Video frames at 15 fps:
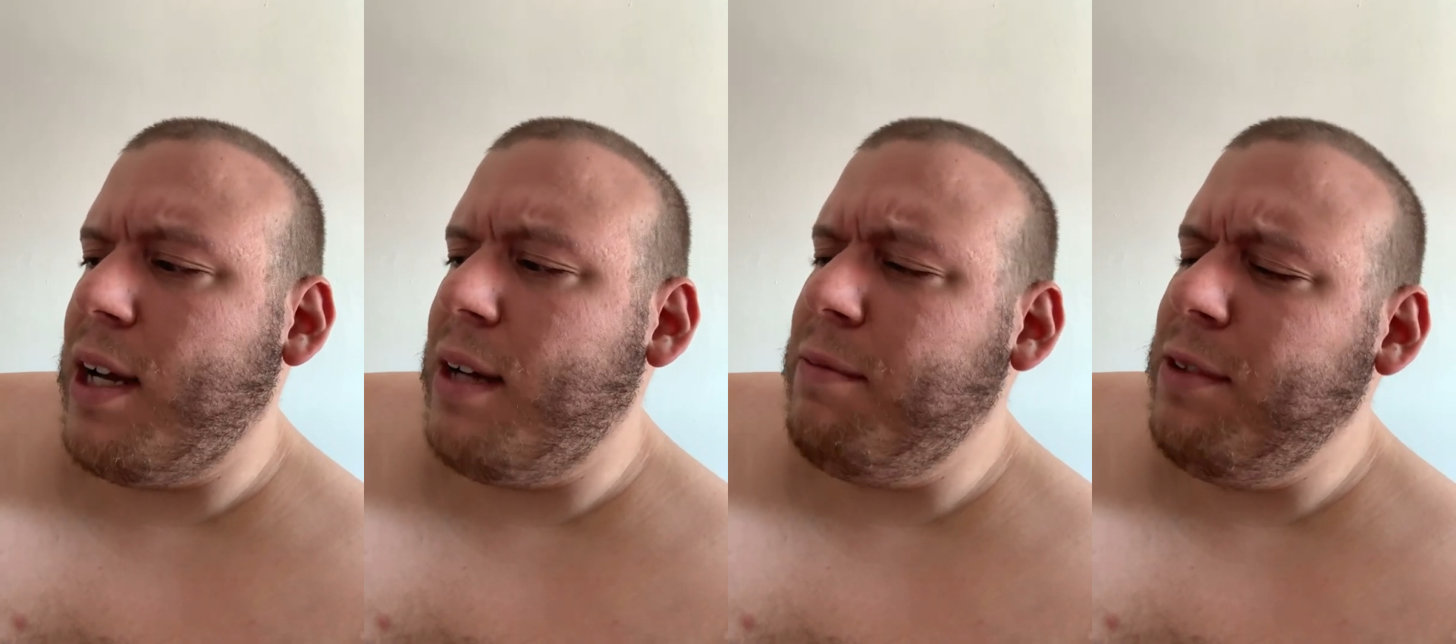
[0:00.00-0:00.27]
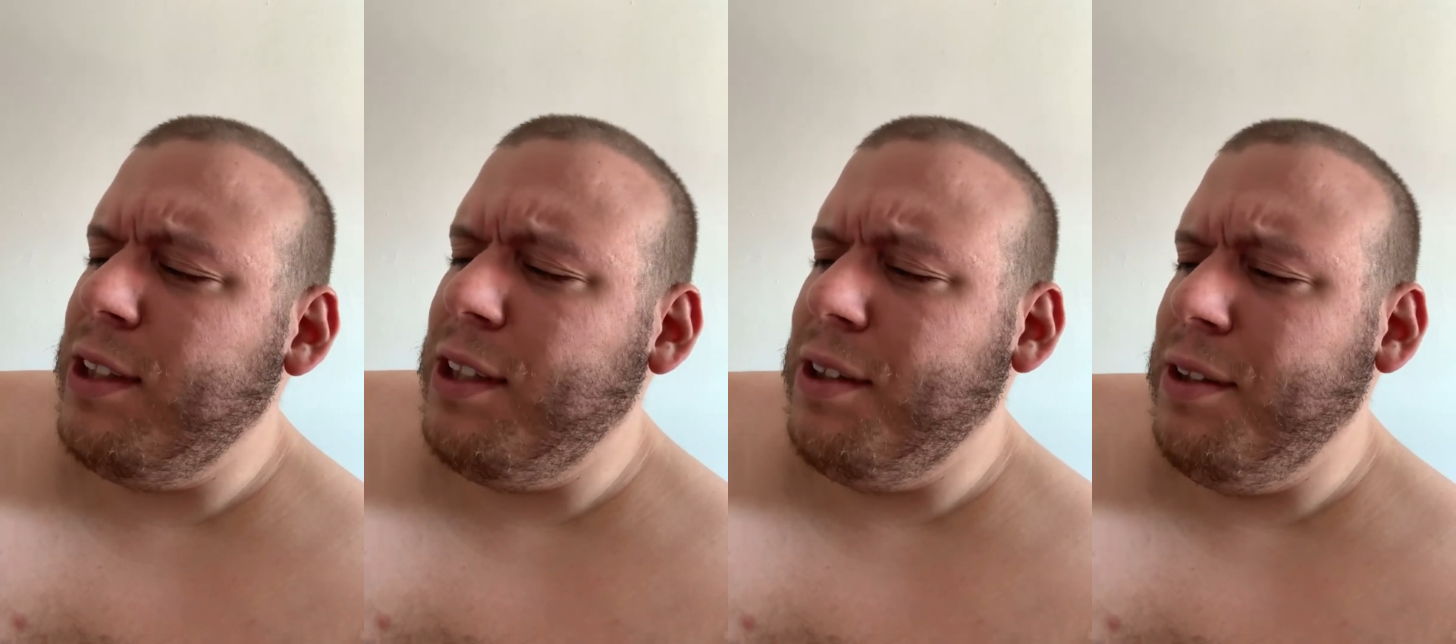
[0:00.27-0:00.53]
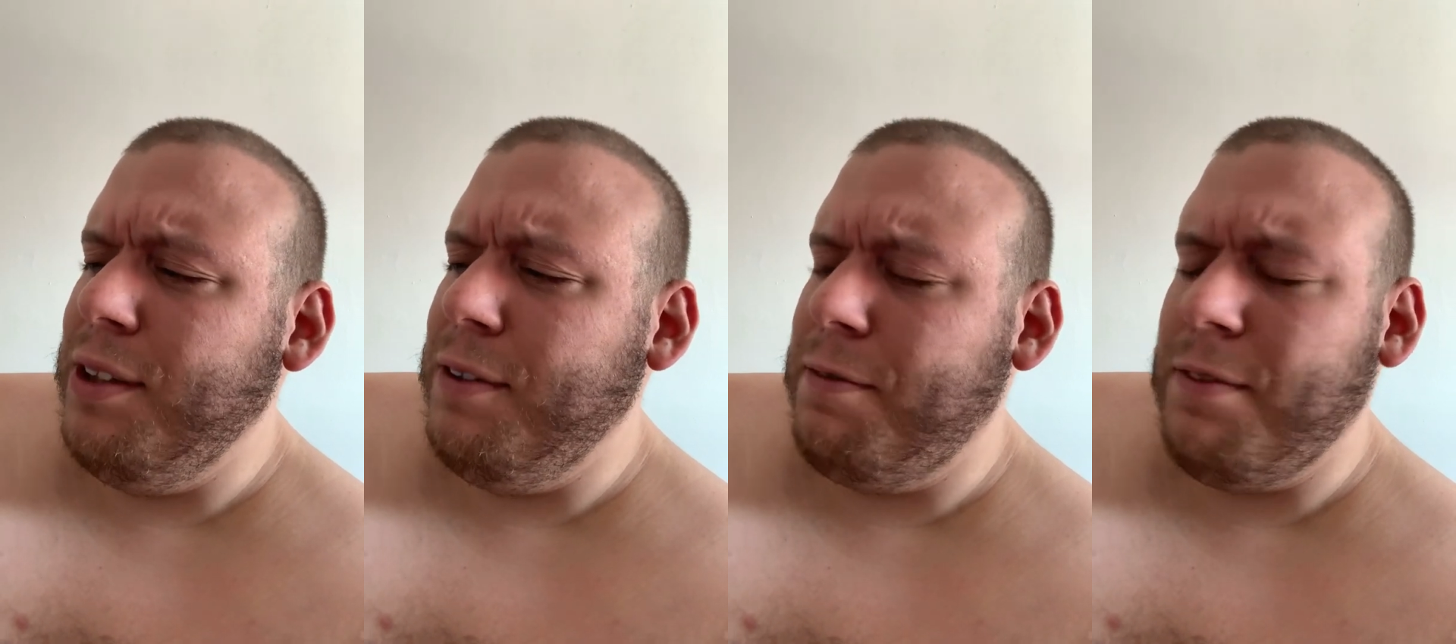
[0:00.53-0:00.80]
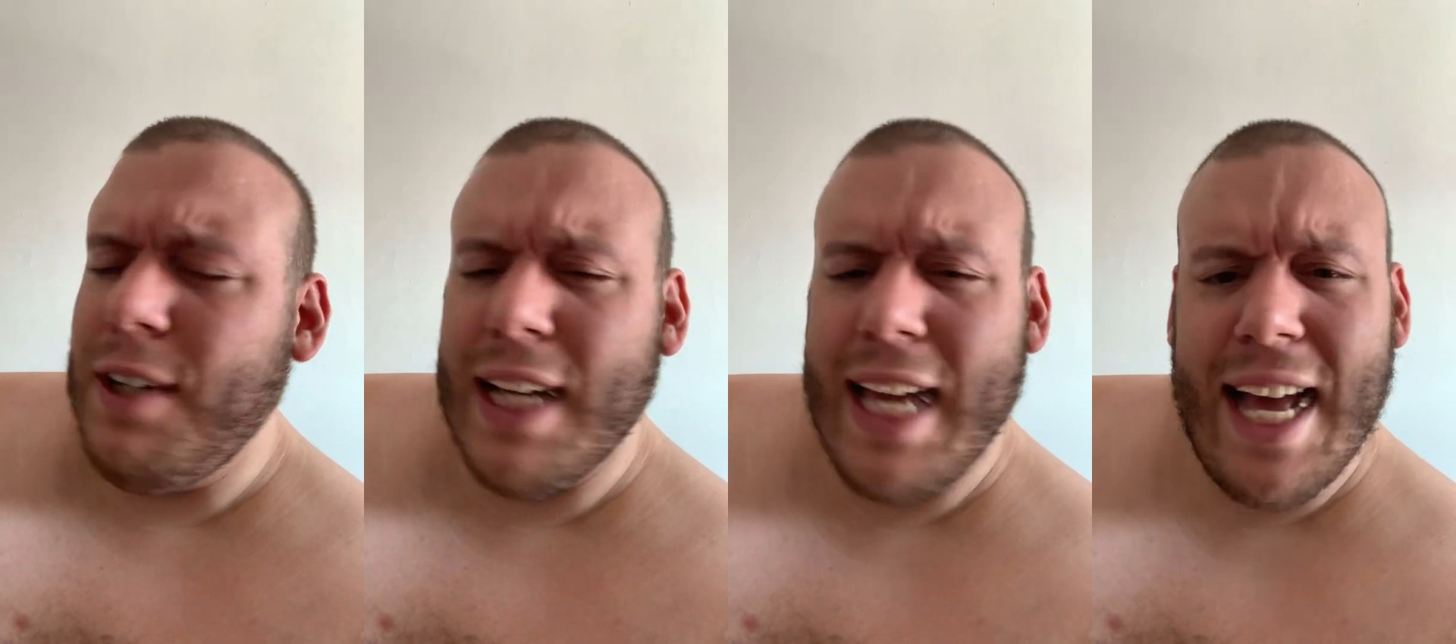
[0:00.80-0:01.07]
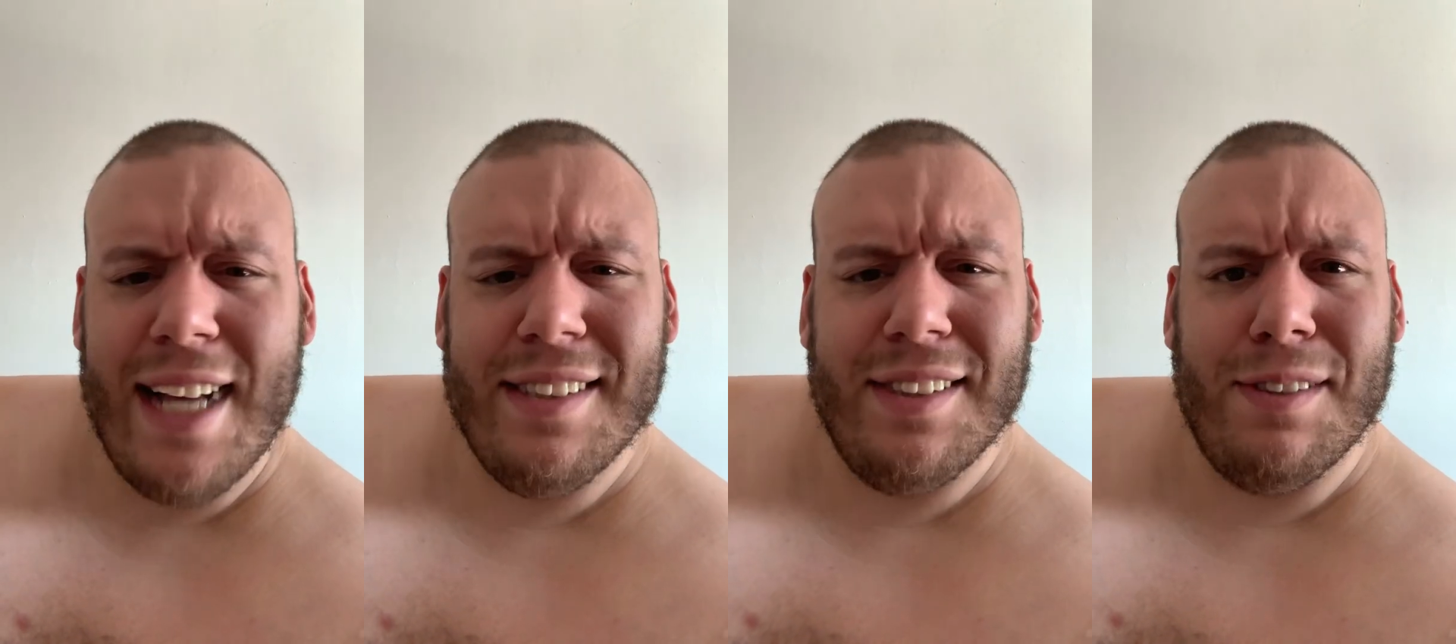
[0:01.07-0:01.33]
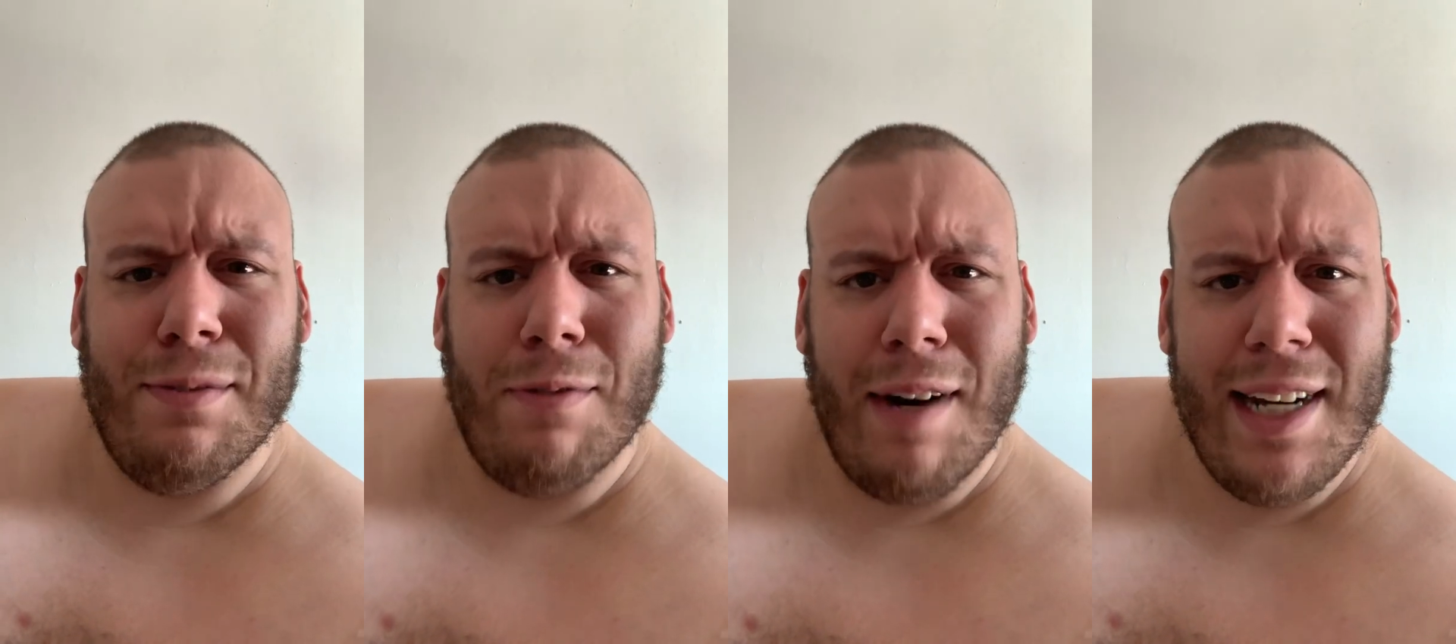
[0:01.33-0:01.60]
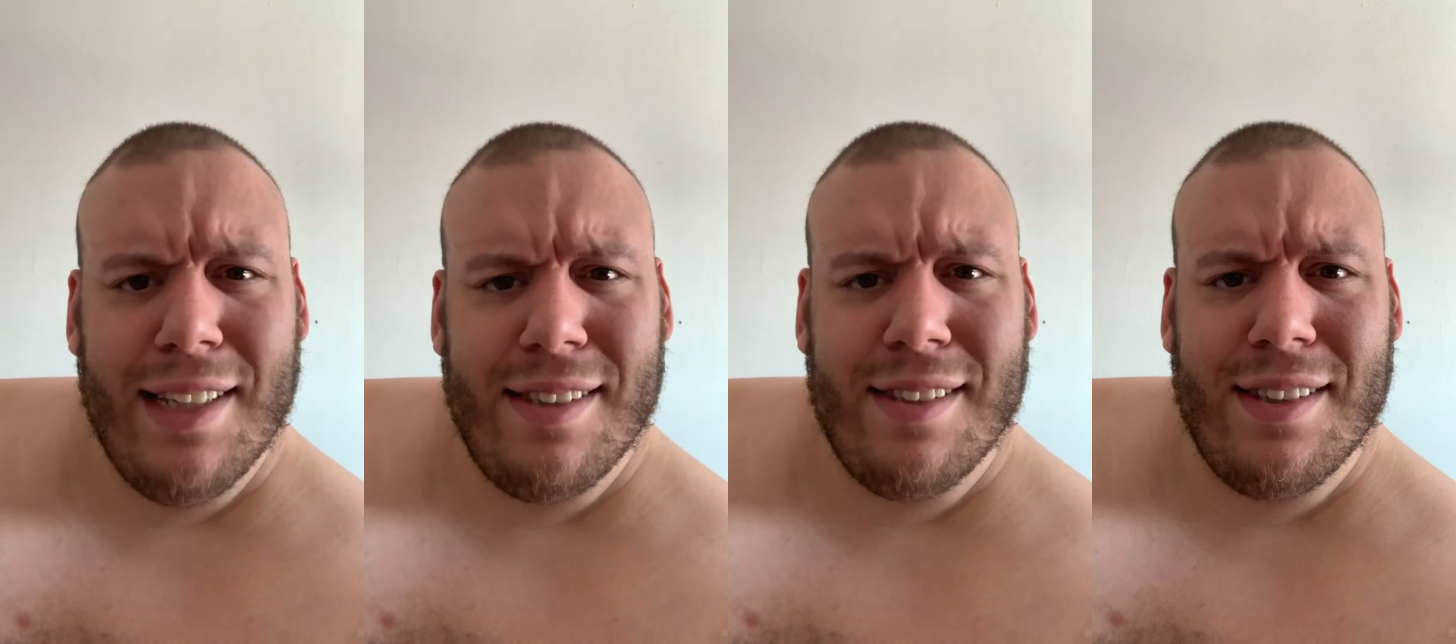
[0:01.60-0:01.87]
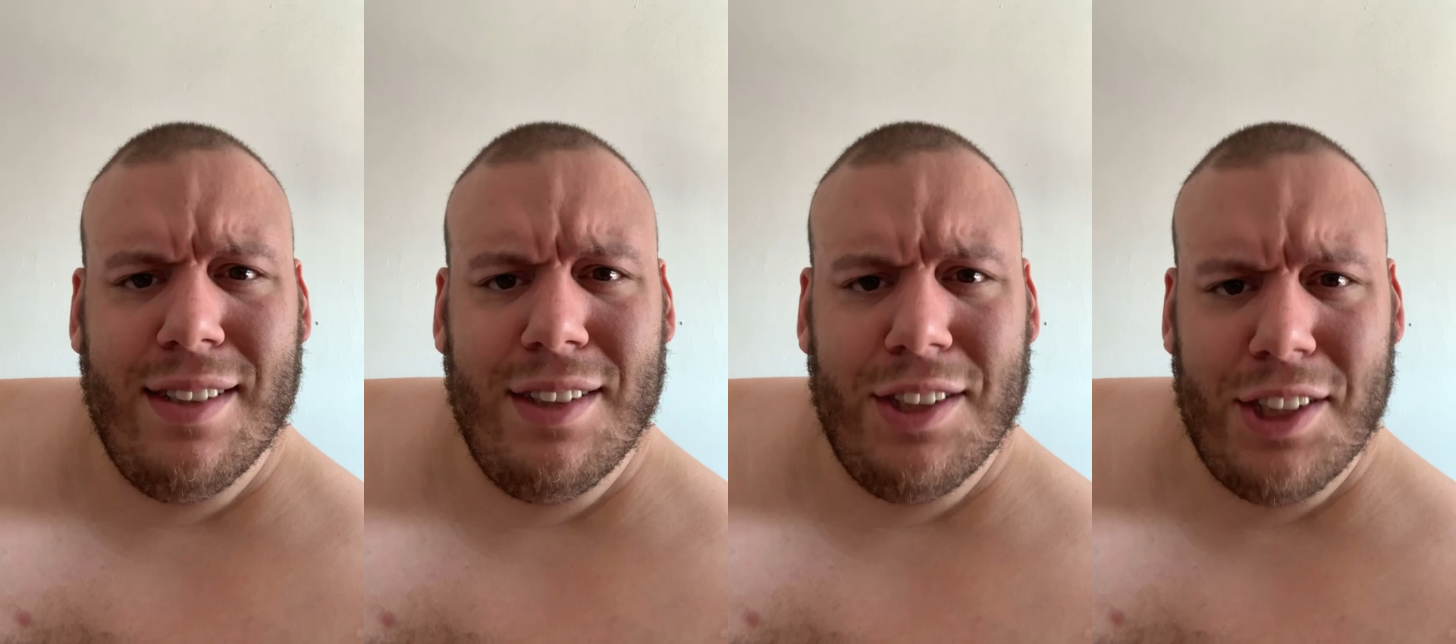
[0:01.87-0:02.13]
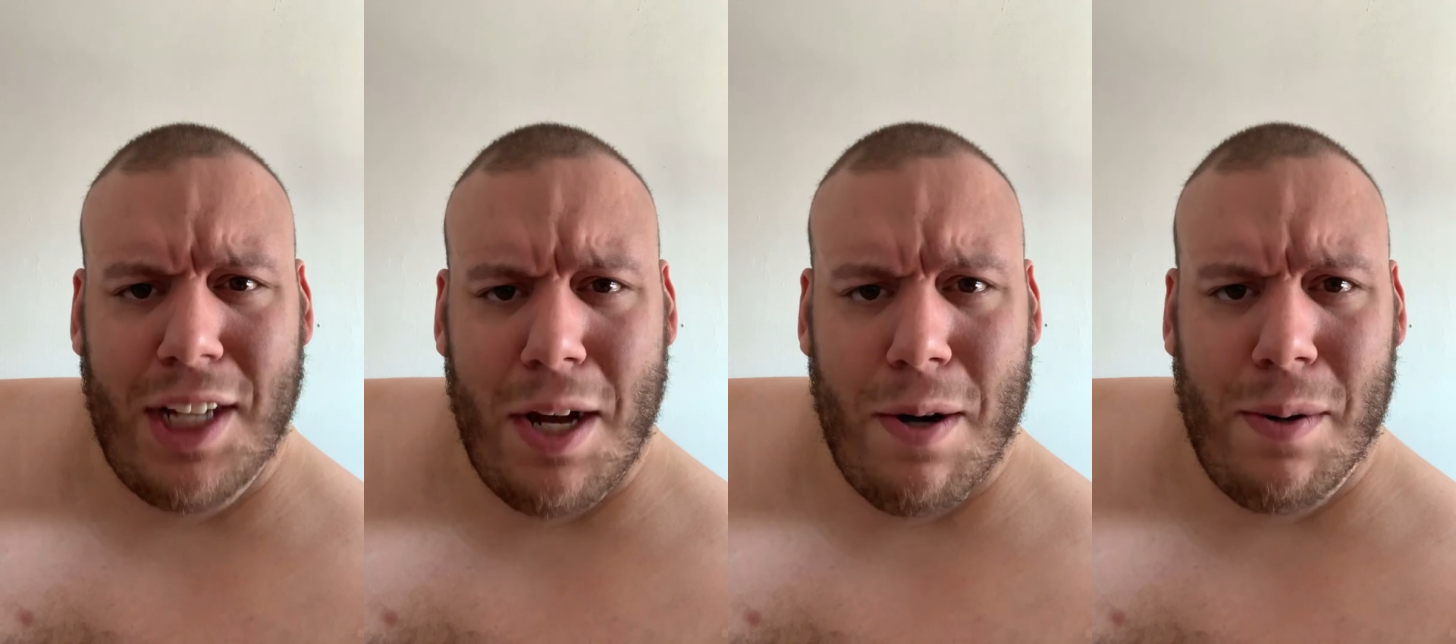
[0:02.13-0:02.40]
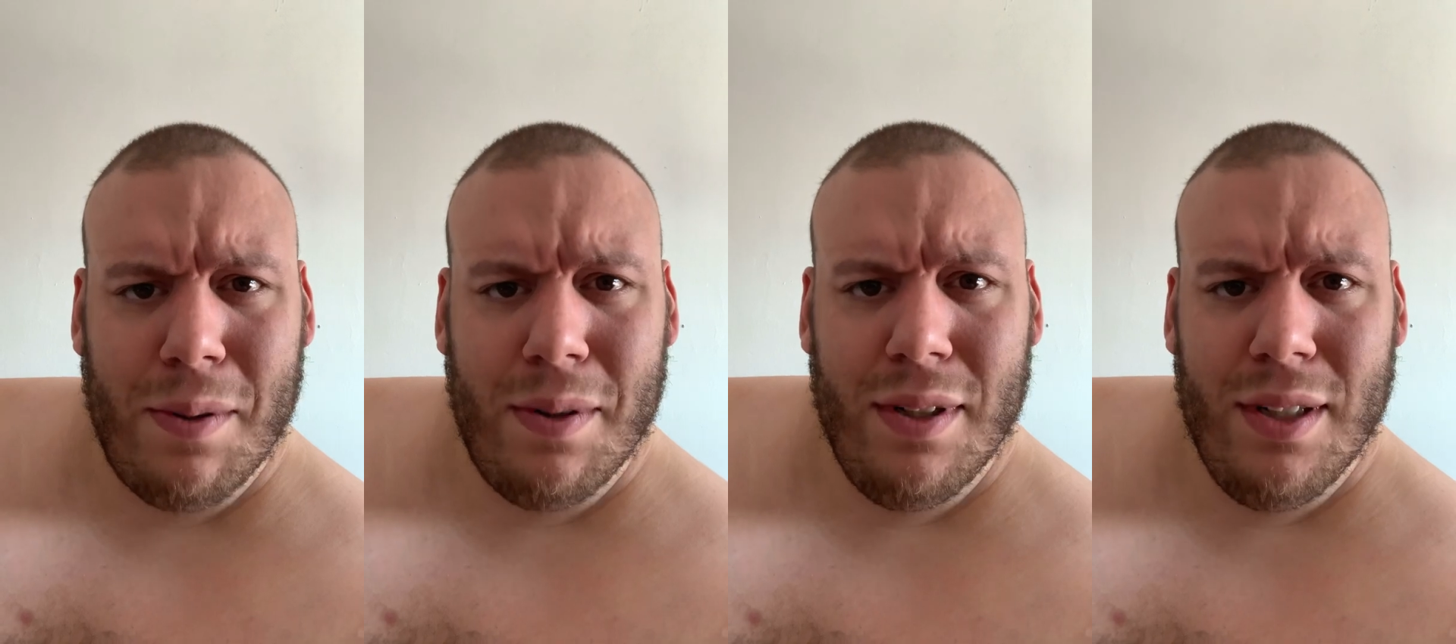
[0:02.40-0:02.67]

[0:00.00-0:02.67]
I wonder who the fuck has the rights to the show.